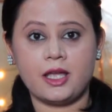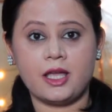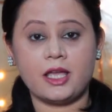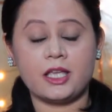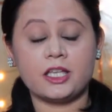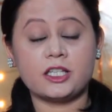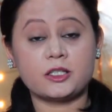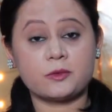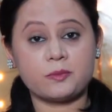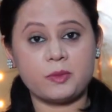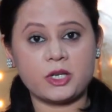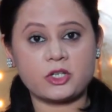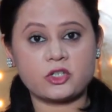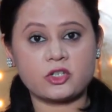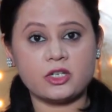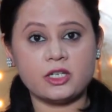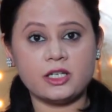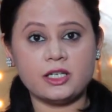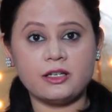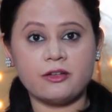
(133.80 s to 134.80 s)

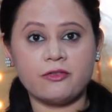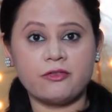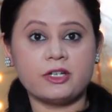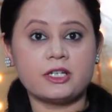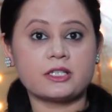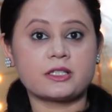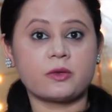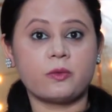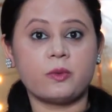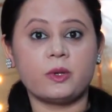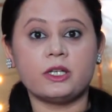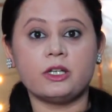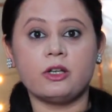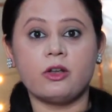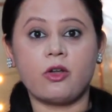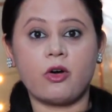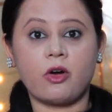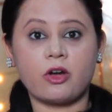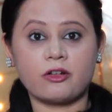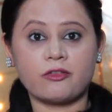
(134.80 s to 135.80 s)
Especially if it is a very
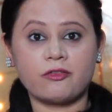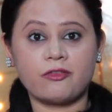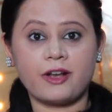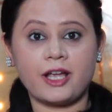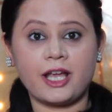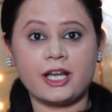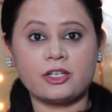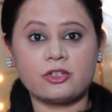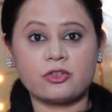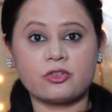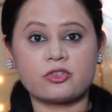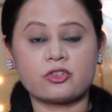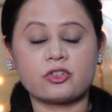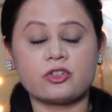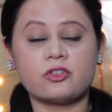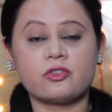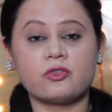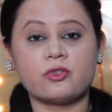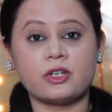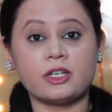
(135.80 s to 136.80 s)
long flight, you
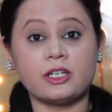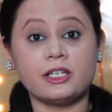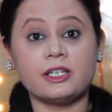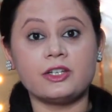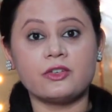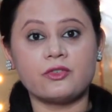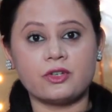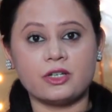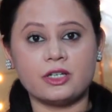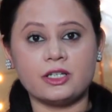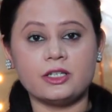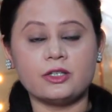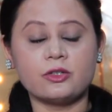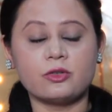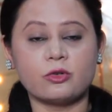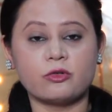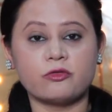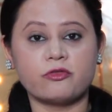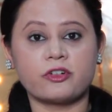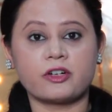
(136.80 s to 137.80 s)
should really
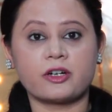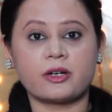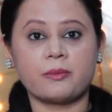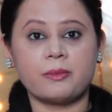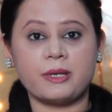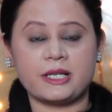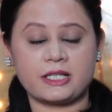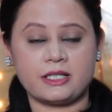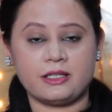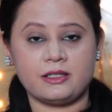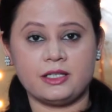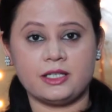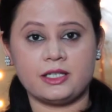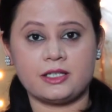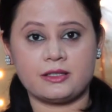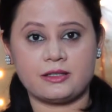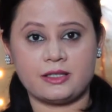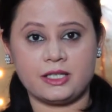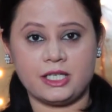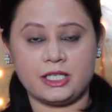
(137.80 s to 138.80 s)
go for a bassinet
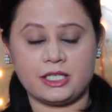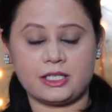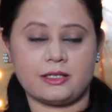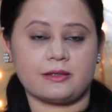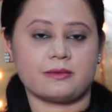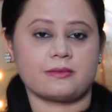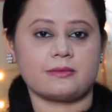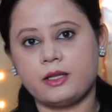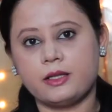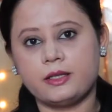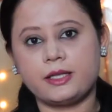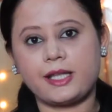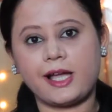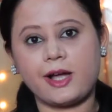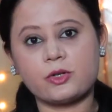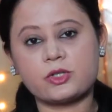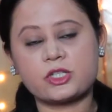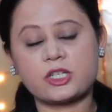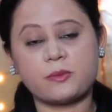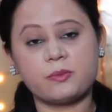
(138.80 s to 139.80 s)
seat.
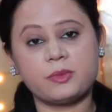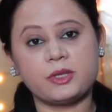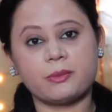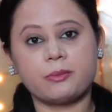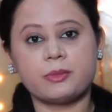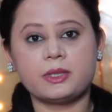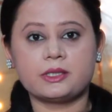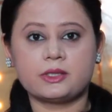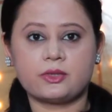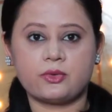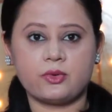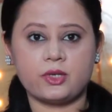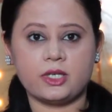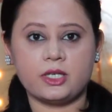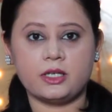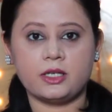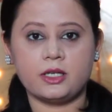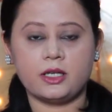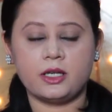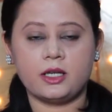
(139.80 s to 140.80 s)
Now tip number 3.